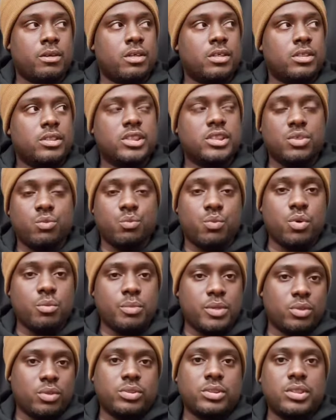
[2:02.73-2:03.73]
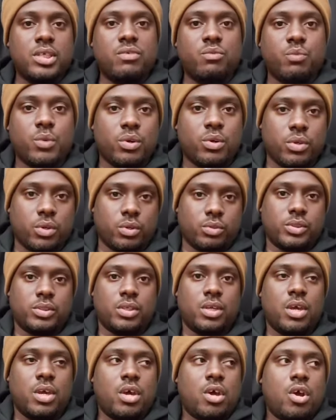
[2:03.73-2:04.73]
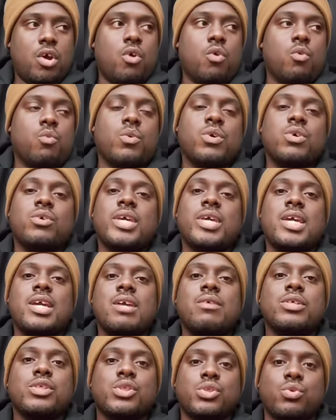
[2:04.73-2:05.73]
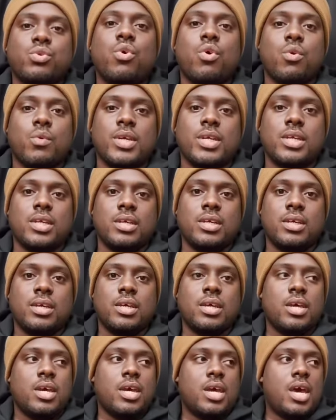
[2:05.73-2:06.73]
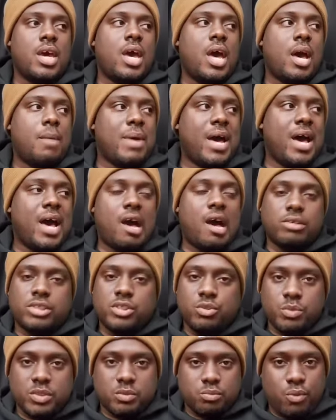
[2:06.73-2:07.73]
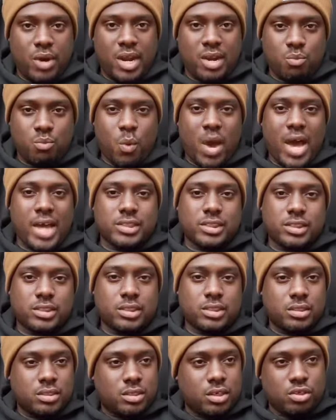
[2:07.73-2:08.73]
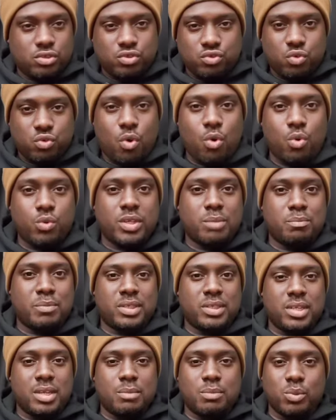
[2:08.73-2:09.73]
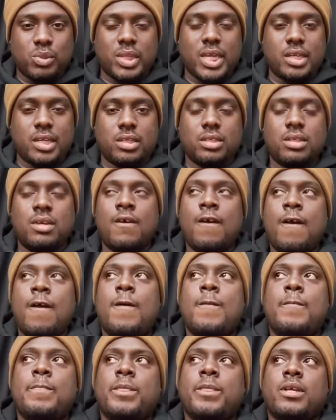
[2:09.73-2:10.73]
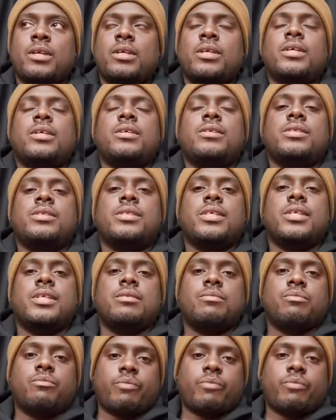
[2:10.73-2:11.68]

she will be on Steve Wilkos or will hear a story about how she was brainwashed, controlled, and manipulated. You see,